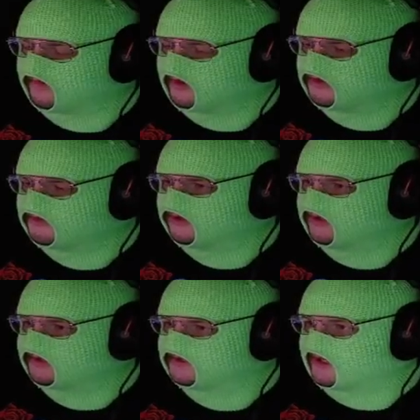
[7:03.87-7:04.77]
The
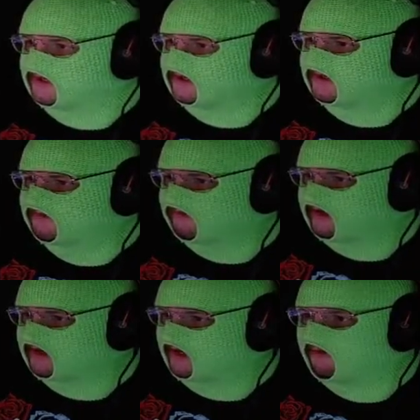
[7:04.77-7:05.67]
drill is not needed
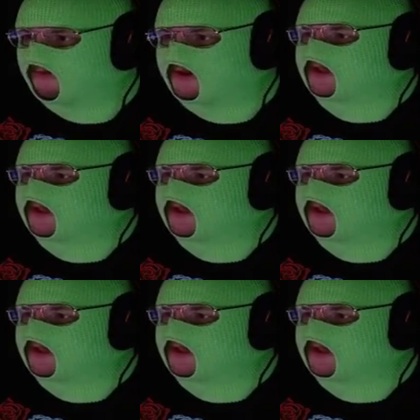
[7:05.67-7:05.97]
right now. Well,